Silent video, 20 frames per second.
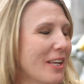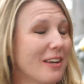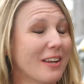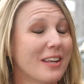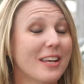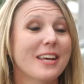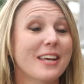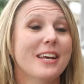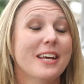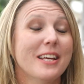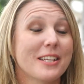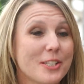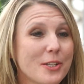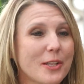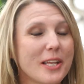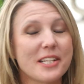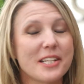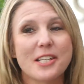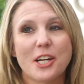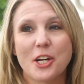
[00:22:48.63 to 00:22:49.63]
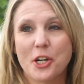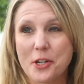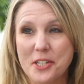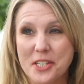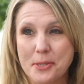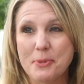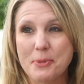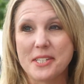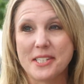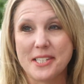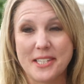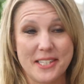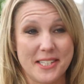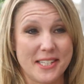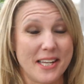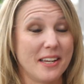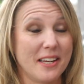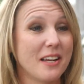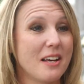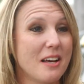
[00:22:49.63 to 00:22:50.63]
Awesome. So that's our Christmas
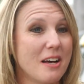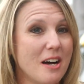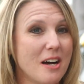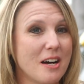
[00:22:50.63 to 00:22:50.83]
season.